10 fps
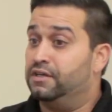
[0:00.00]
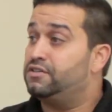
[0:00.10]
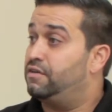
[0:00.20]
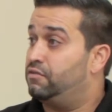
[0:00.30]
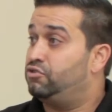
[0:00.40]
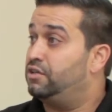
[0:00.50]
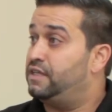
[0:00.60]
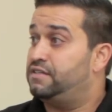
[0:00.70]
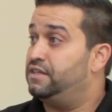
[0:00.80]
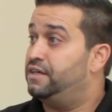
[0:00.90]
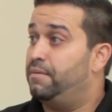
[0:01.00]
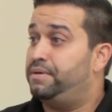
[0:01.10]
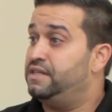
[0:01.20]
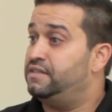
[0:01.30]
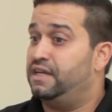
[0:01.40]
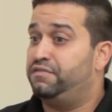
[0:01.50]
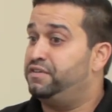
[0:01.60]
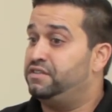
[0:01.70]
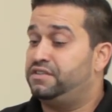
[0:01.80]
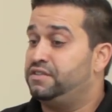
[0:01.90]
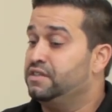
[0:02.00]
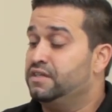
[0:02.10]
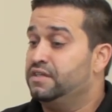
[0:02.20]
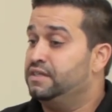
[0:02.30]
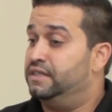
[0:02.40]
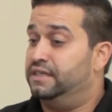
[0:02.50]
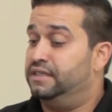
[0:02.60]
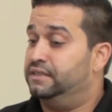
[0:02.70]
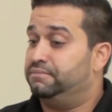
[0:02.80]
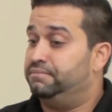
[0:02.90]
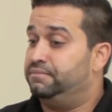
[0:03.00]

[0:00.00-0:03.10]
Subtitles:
There are several drug testing companies that if it's a